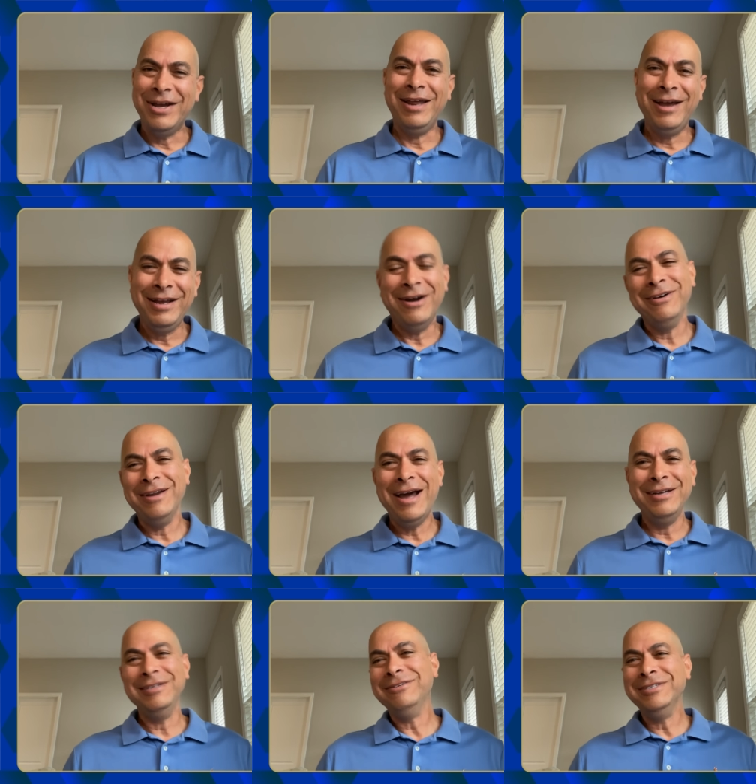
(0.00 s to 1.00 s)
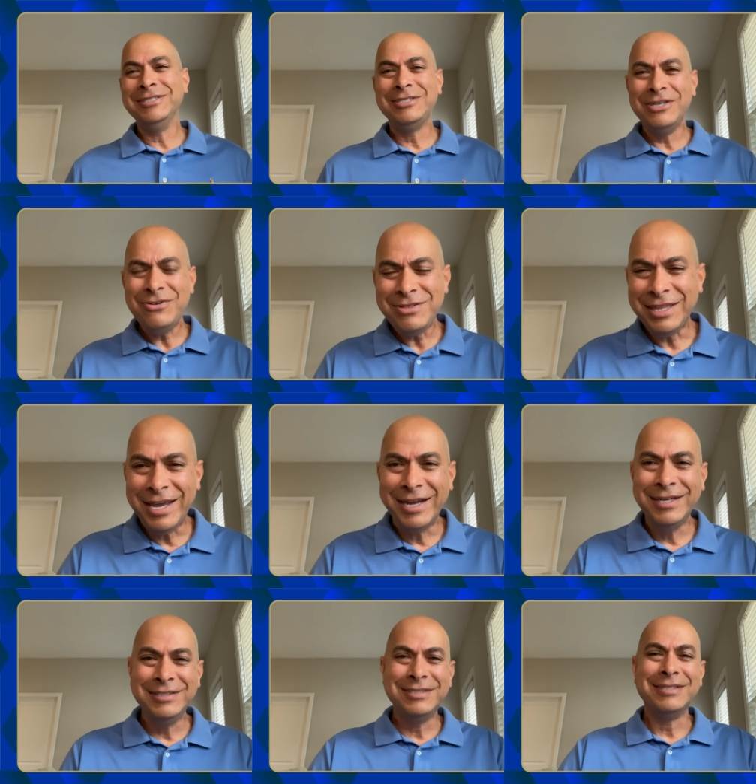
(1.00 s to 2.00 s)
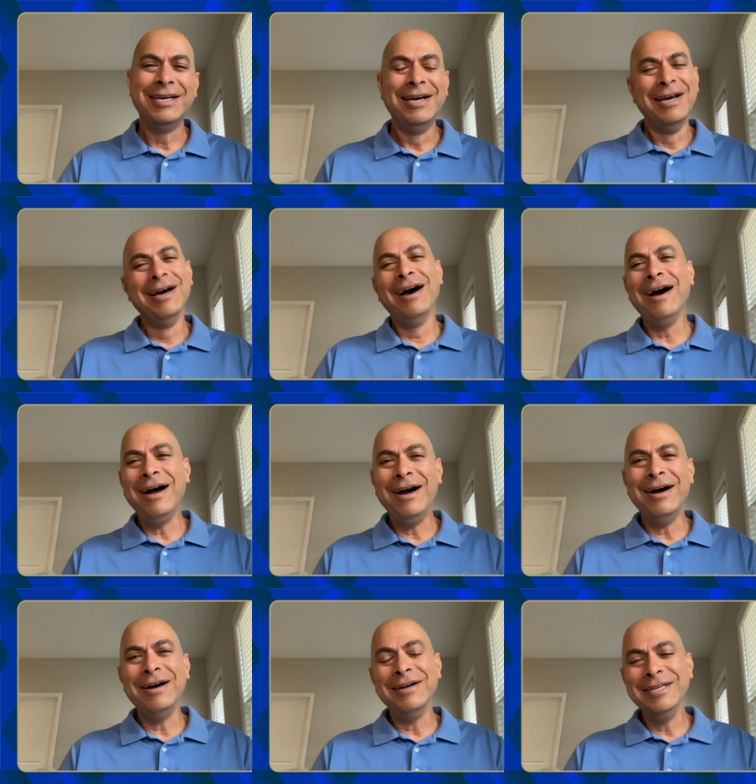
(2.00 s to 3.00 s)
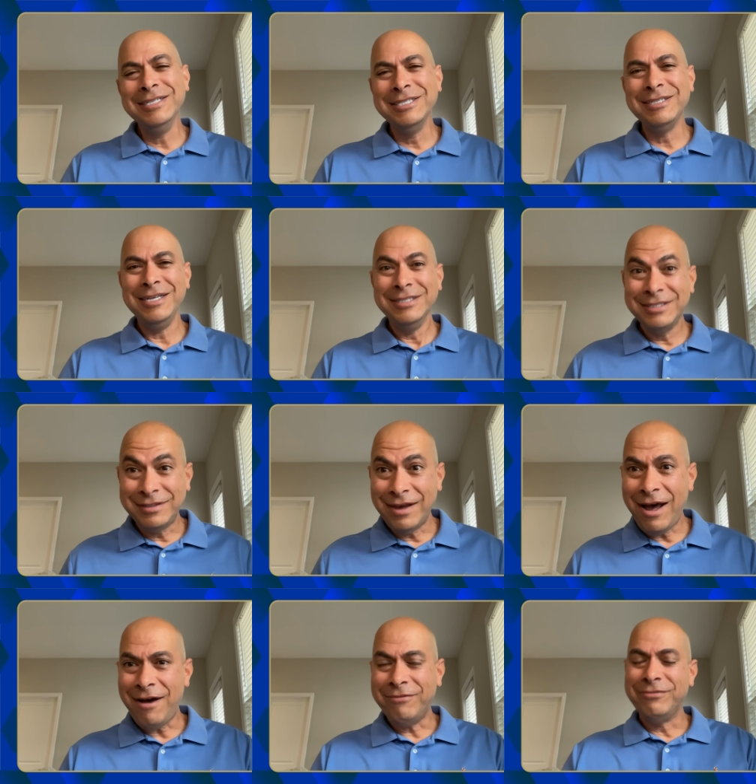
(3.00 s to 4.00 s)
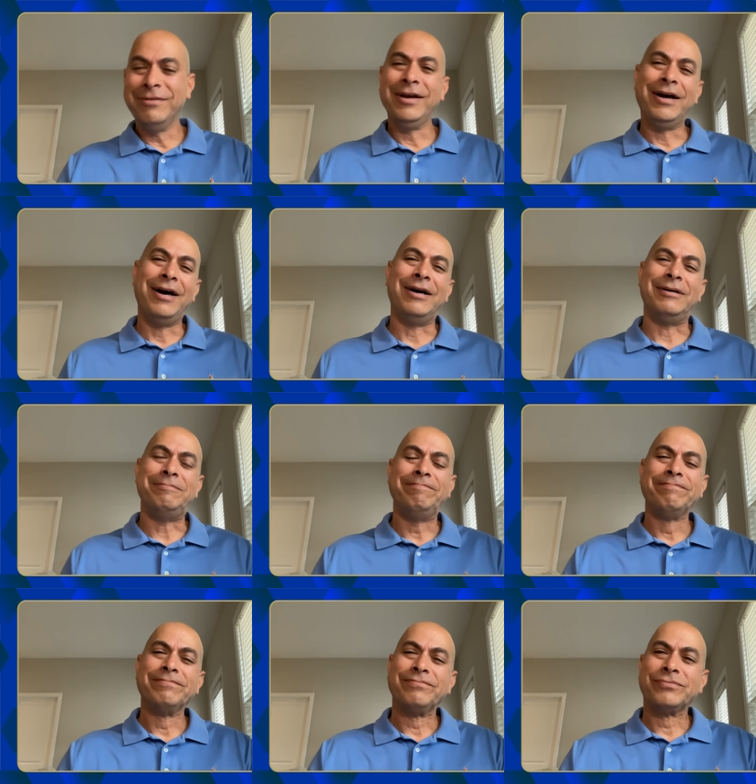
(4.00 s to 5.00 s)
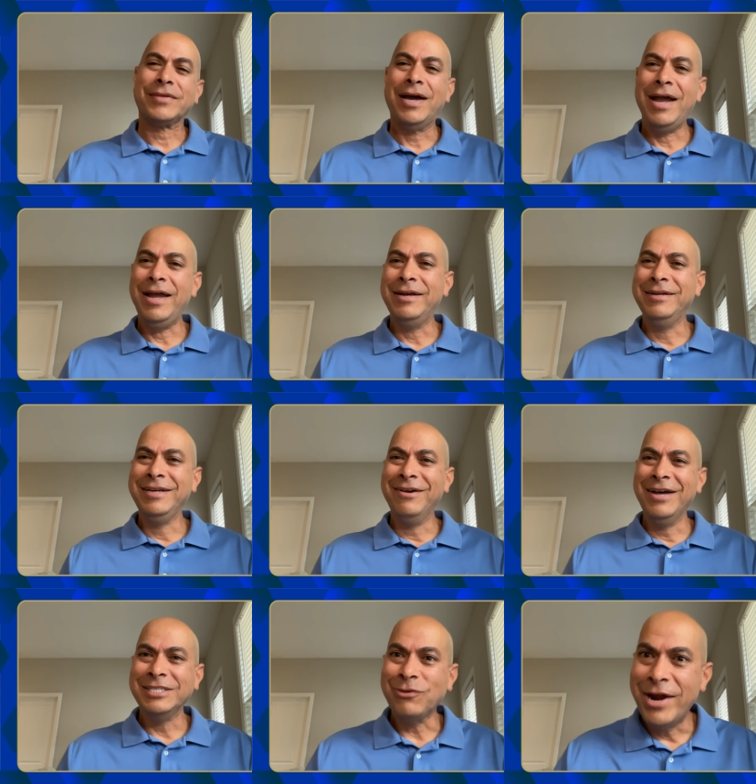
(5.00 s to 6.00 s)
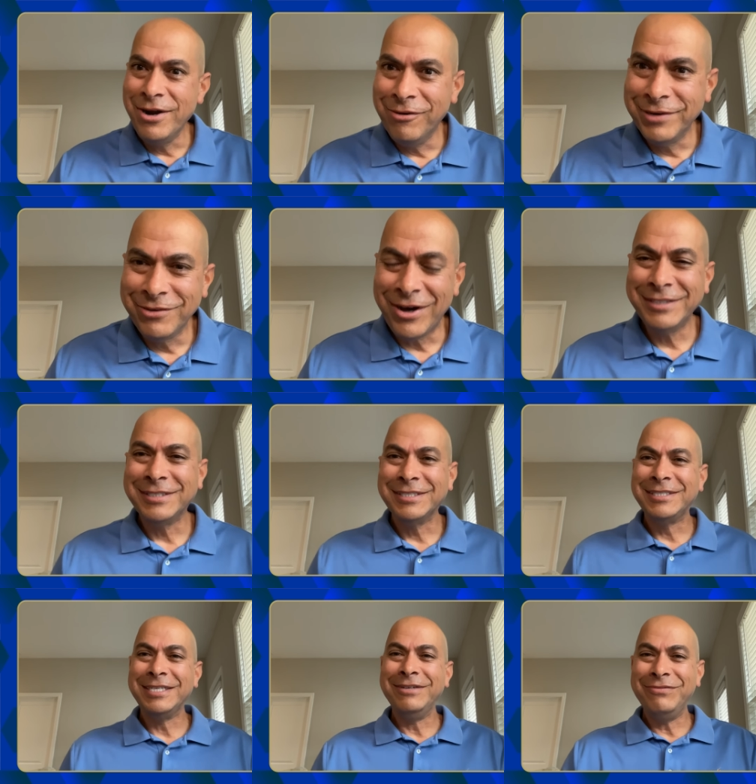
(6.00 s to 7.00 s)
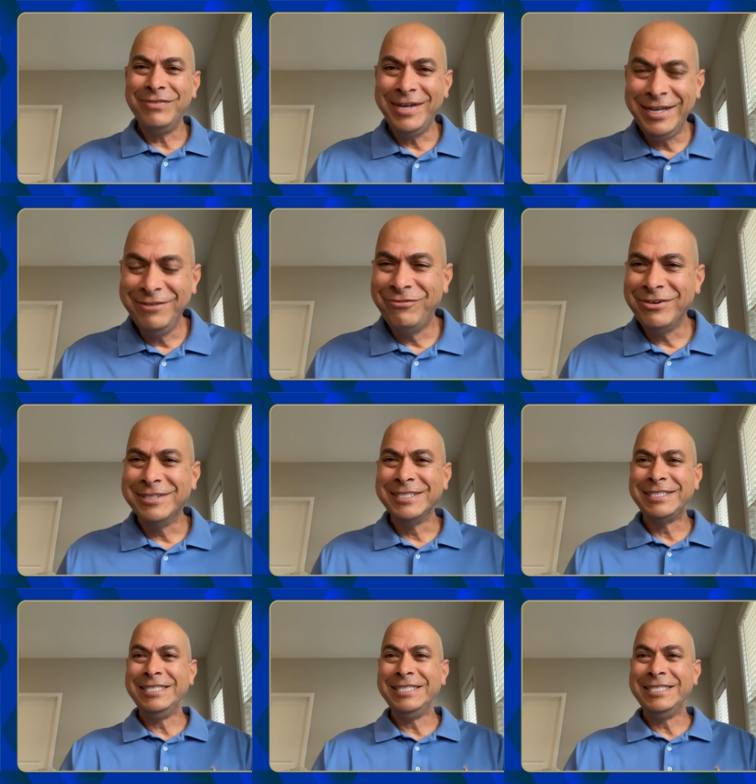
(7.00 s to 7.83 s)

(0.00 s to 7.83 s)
but you know, not doing two things is tough. And you know, that's why nobody wants to sit in for the